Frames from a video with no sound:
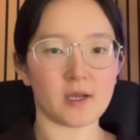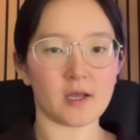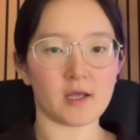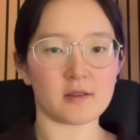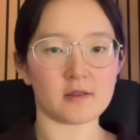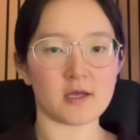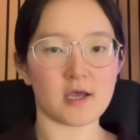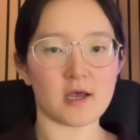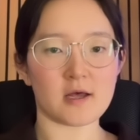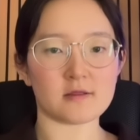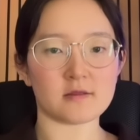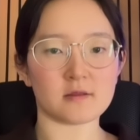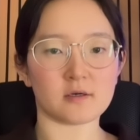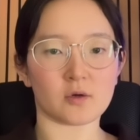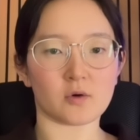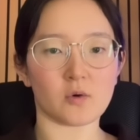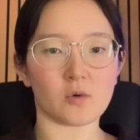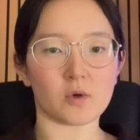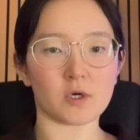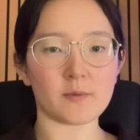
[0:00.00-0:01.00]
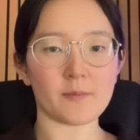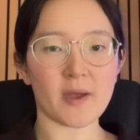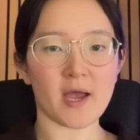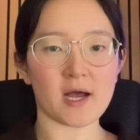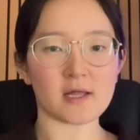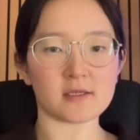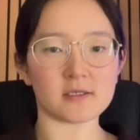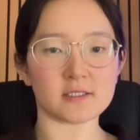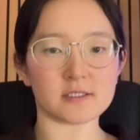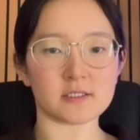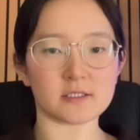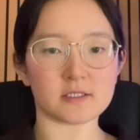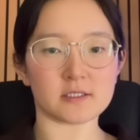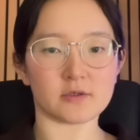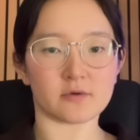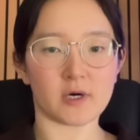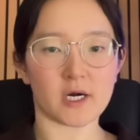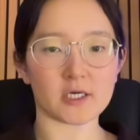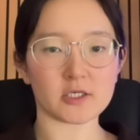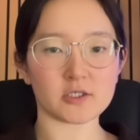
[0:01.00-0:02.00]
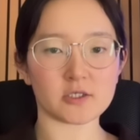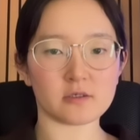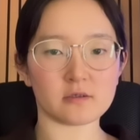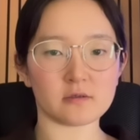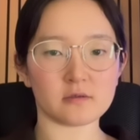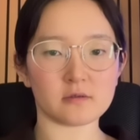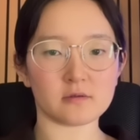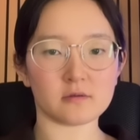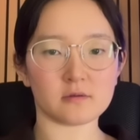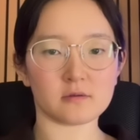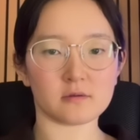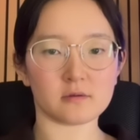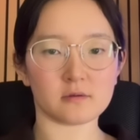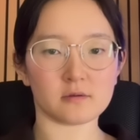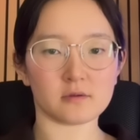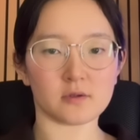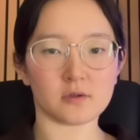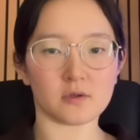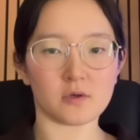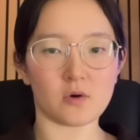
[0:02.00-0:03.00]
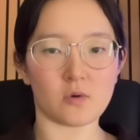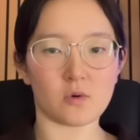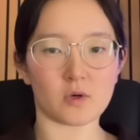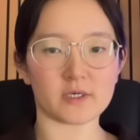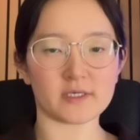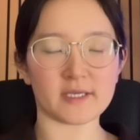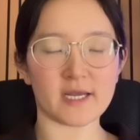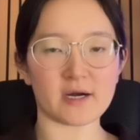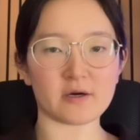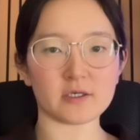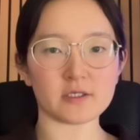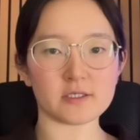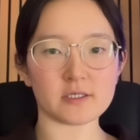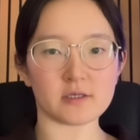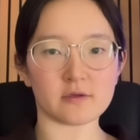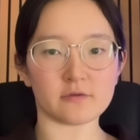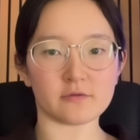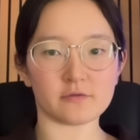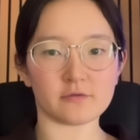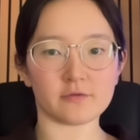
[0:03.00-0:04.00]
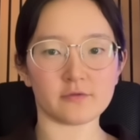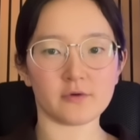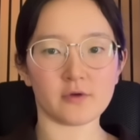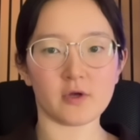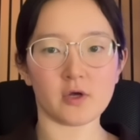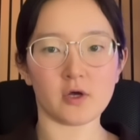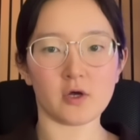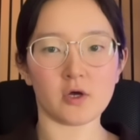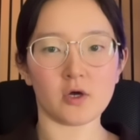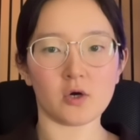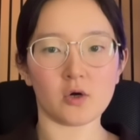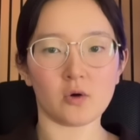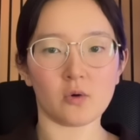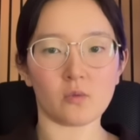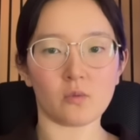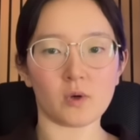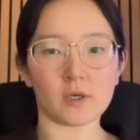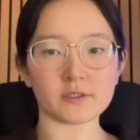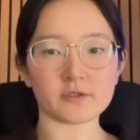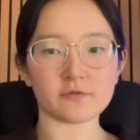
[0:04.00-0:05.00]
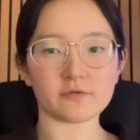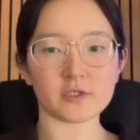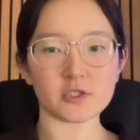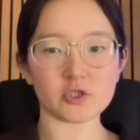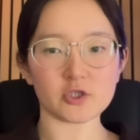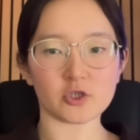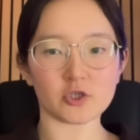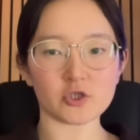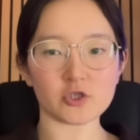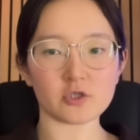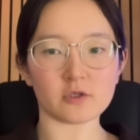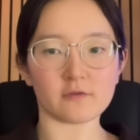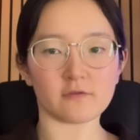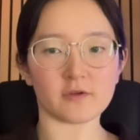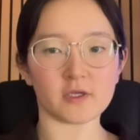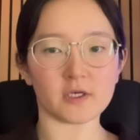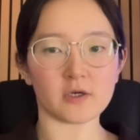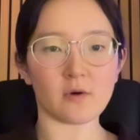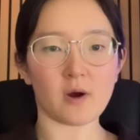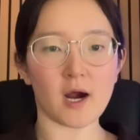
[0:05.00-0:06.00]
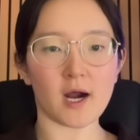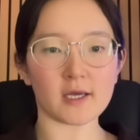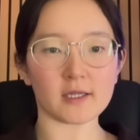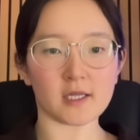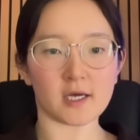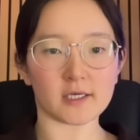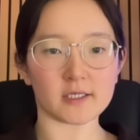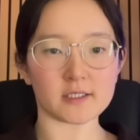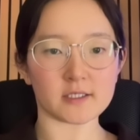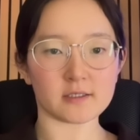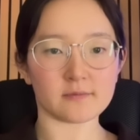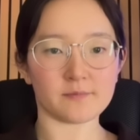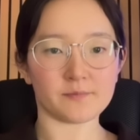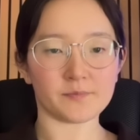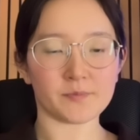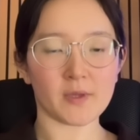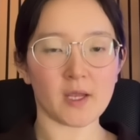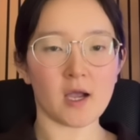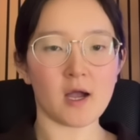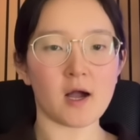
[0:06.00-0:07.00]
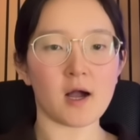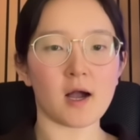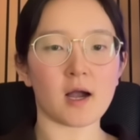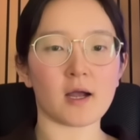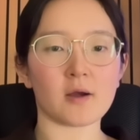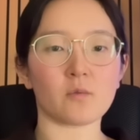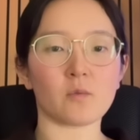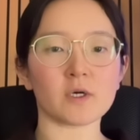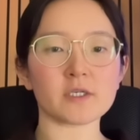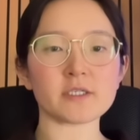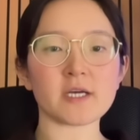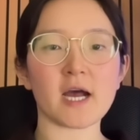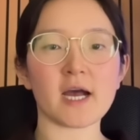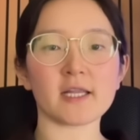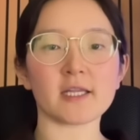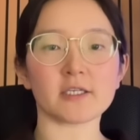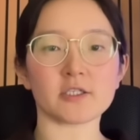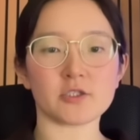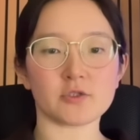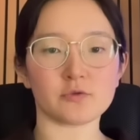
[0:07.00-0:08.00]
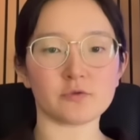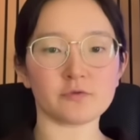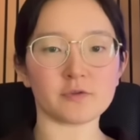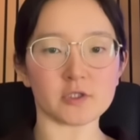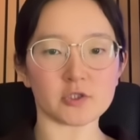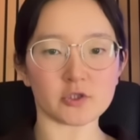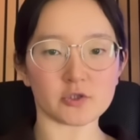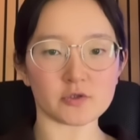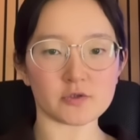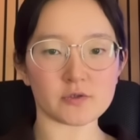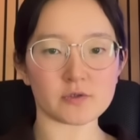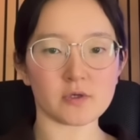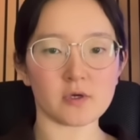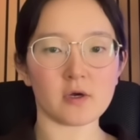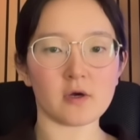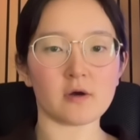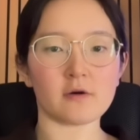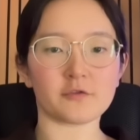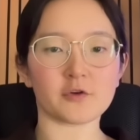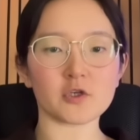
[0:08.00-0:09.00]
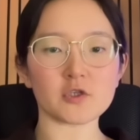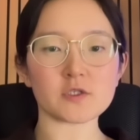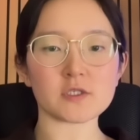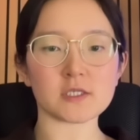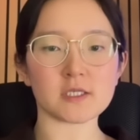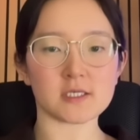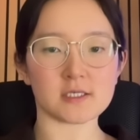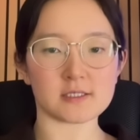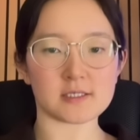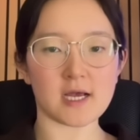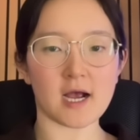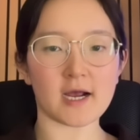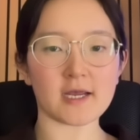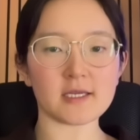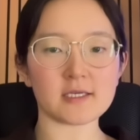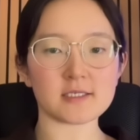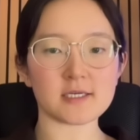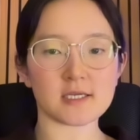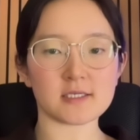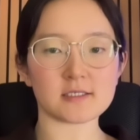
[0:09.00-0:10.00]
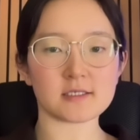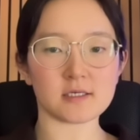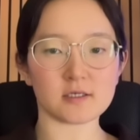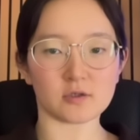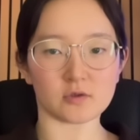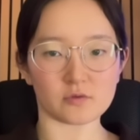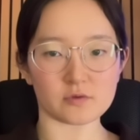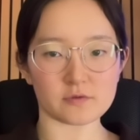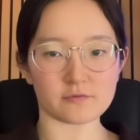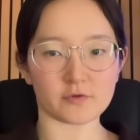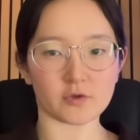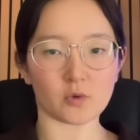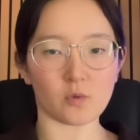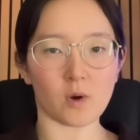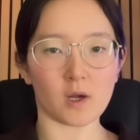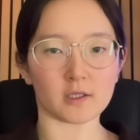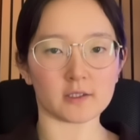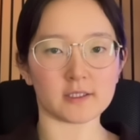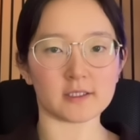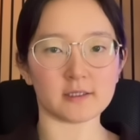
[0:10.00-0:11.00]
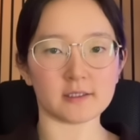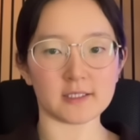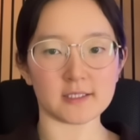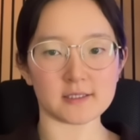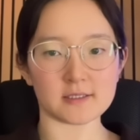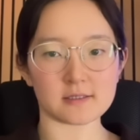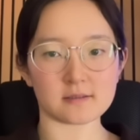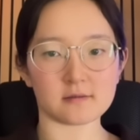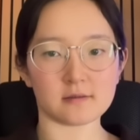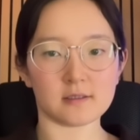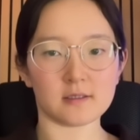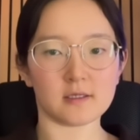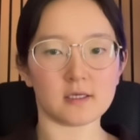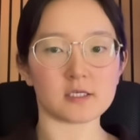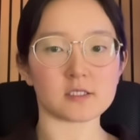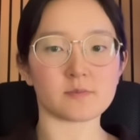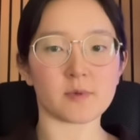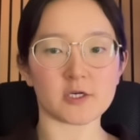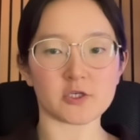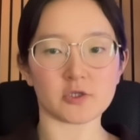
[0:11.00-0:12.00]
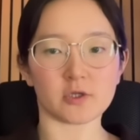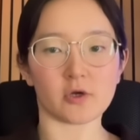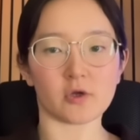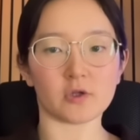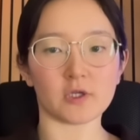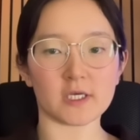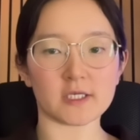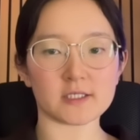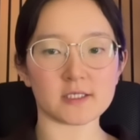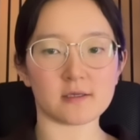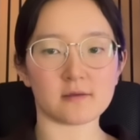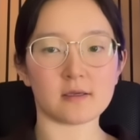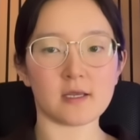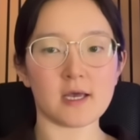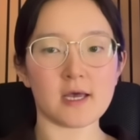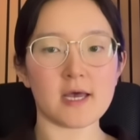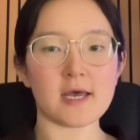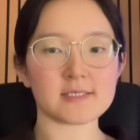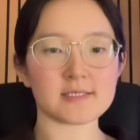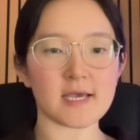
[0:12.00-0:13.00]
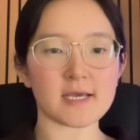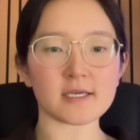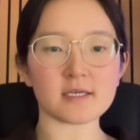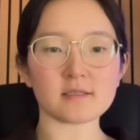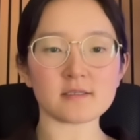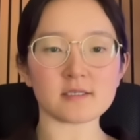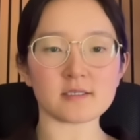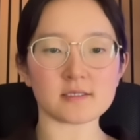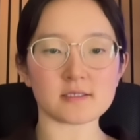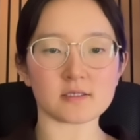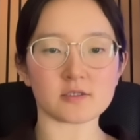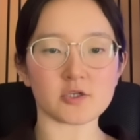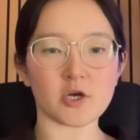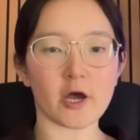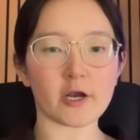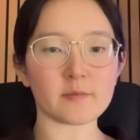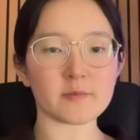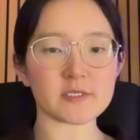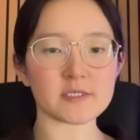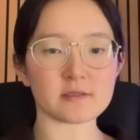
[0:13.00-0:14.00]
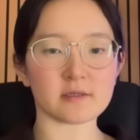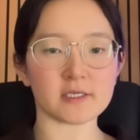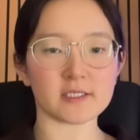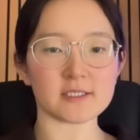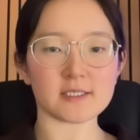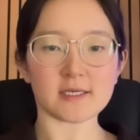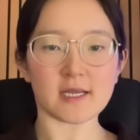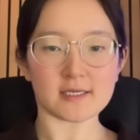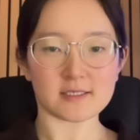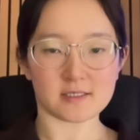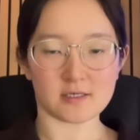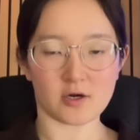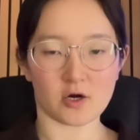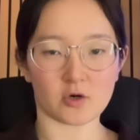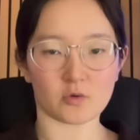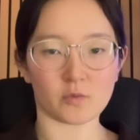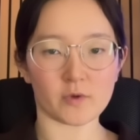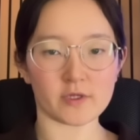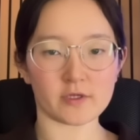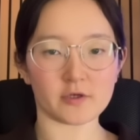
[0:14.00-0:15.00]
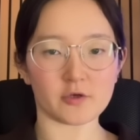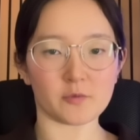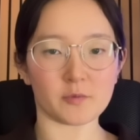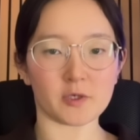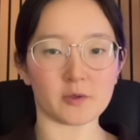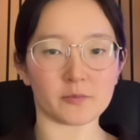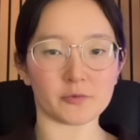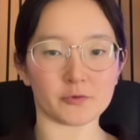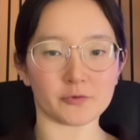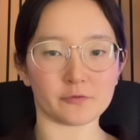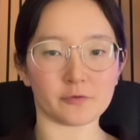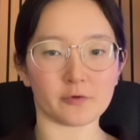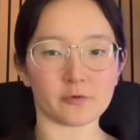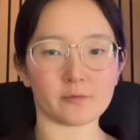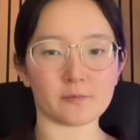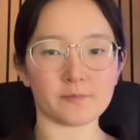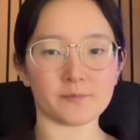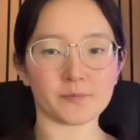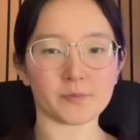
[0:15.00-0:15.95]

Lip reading: And then the core palette direction, core narrative. What features should the video highlight? I want to highlight 2 features. First is high intent signals for quality leads, especially on LinkedIn. Second is autonomous LinkedIn SDR with human approval.